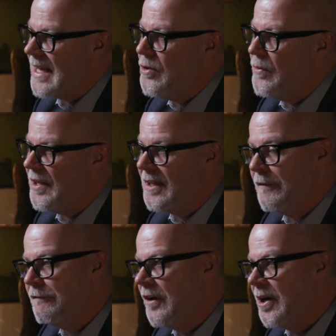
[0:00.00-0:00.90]
that you think
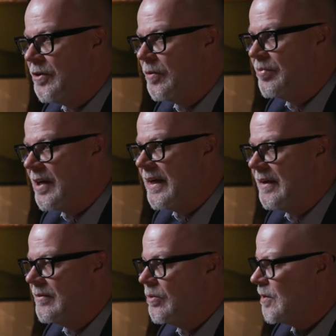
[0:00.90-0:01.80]
define your
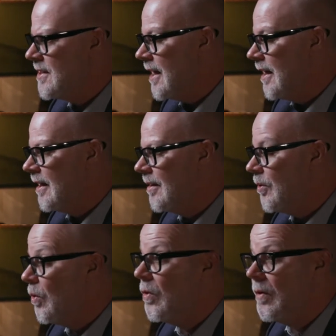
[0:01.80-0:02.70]
brand or startup
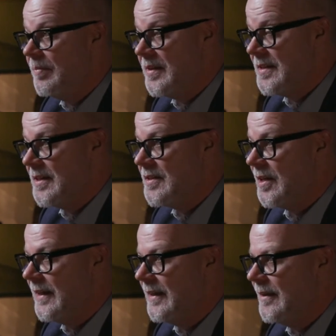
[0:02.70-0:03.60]
or business
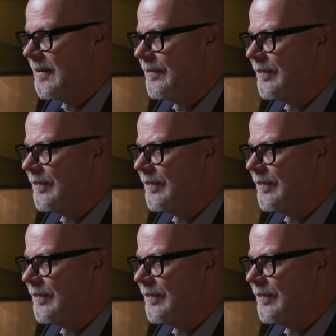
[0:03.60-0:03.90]
idea.